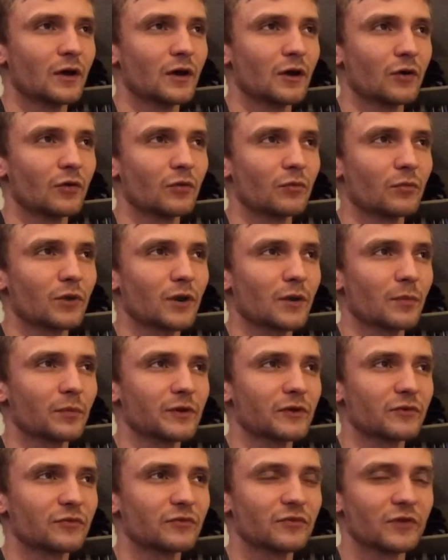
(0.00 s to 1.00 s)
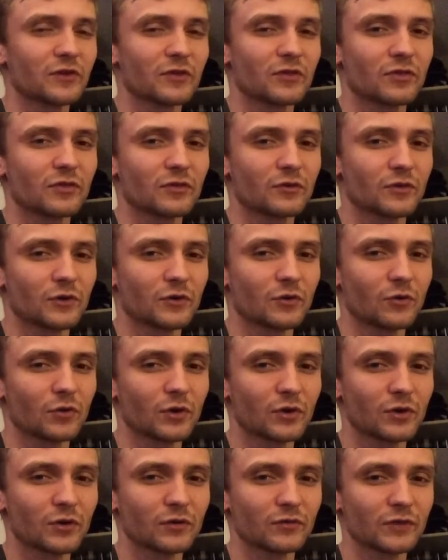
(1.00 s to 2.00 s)
own probably a fifth or a
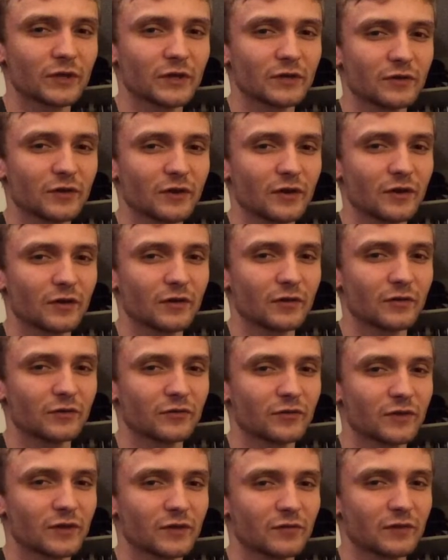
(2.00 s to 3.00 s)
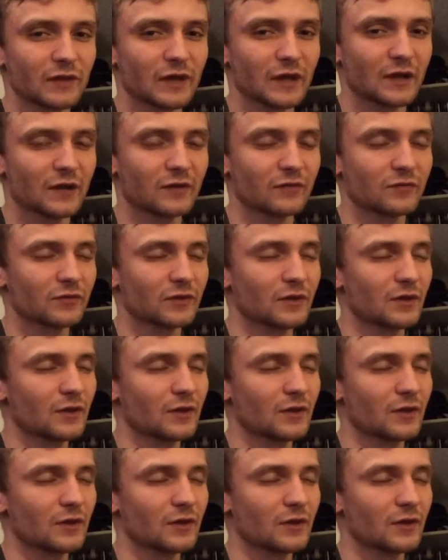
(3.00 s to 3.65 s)
quarter of Lake Tahoe. It's not even half.